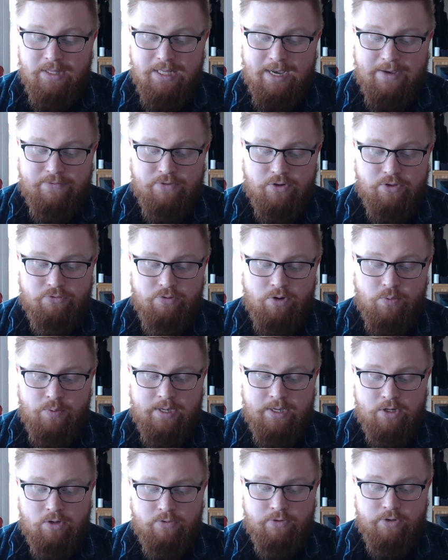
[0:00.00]
After throwing
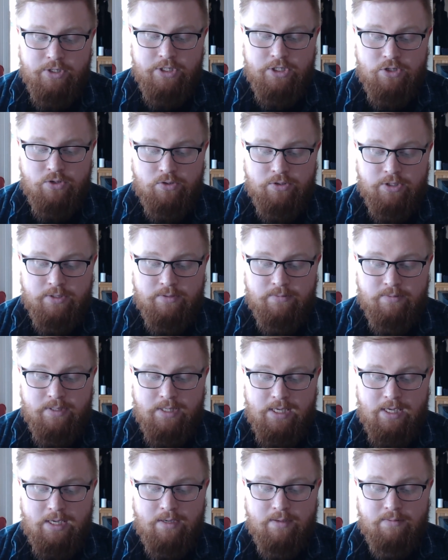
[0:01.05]
it over his shoulder,
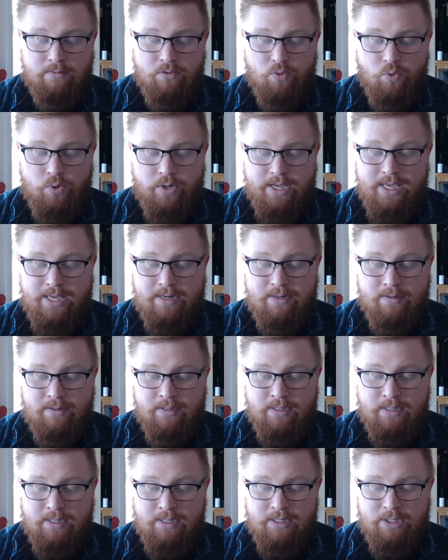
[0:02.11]
he, or it,
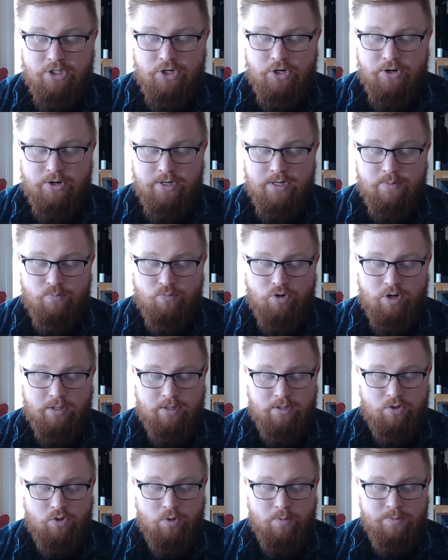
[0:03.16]
turned and brought
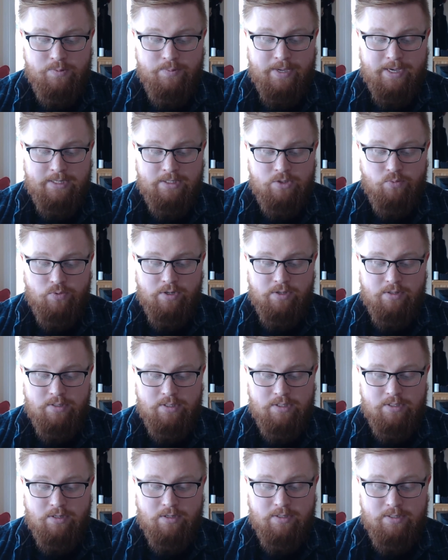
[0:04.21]
the corpse back to one of the
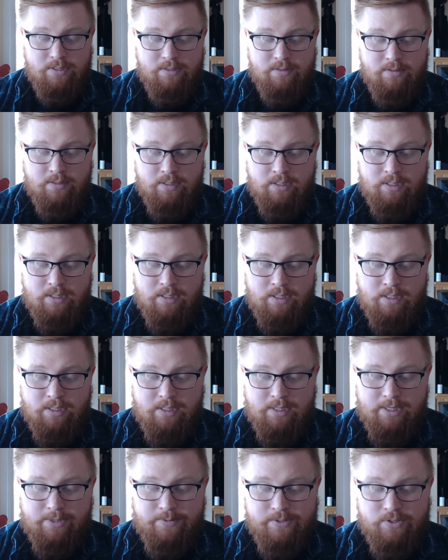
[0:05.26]
stalls.
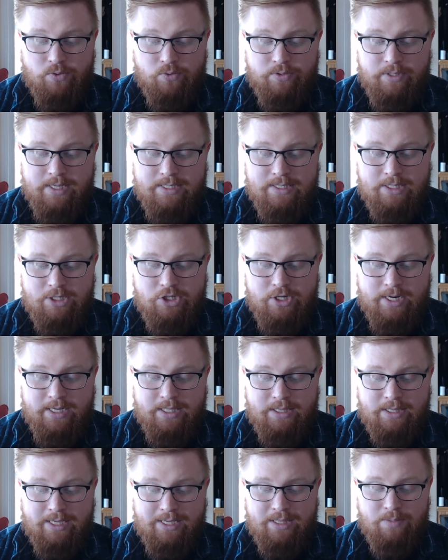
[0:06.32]
It was only as the
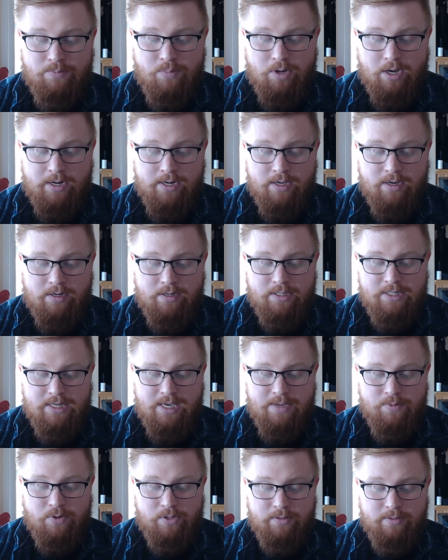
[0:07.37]
giant laid the body on a
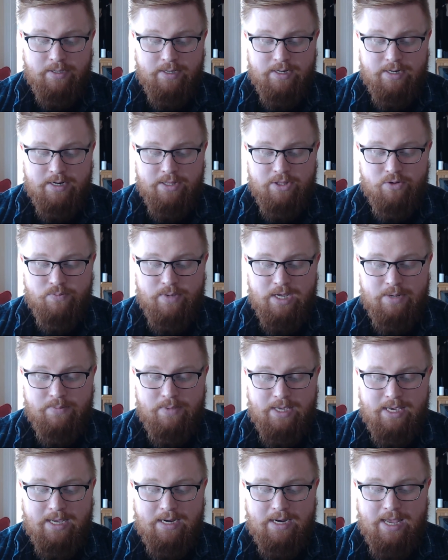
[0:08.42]
table and another man
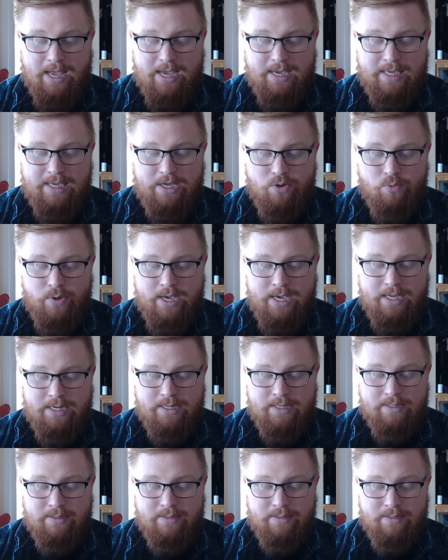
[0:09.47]
began hacking away at
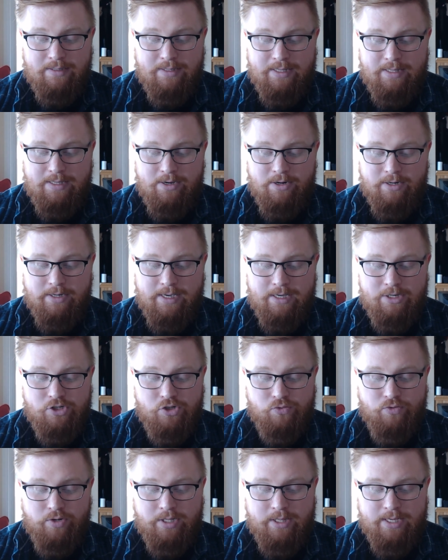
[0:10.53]
it that the
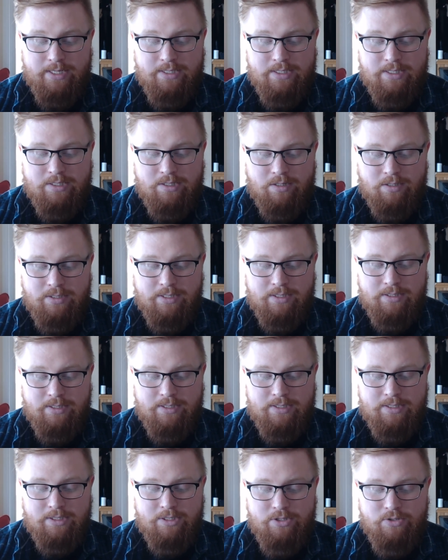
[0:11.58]
Archangel realized the stall dealt
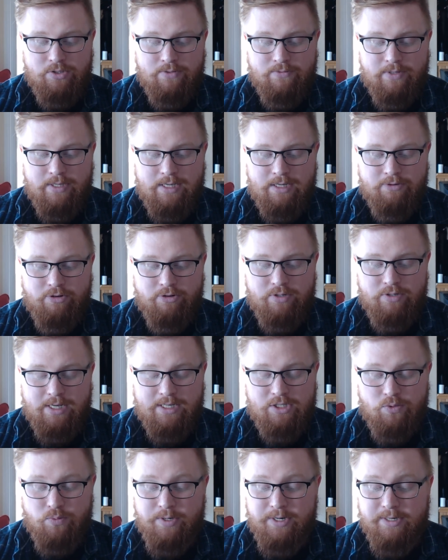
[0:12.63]
exclusively in
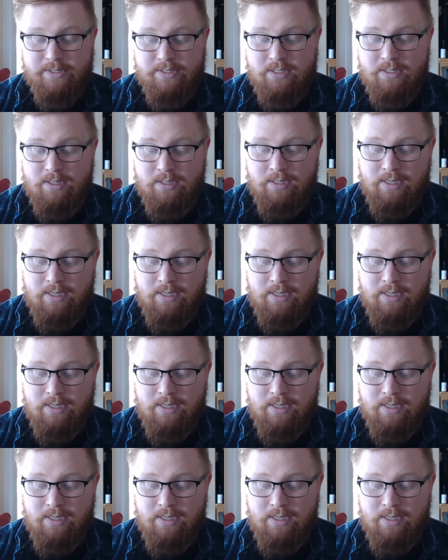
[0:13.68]
grotesque wares.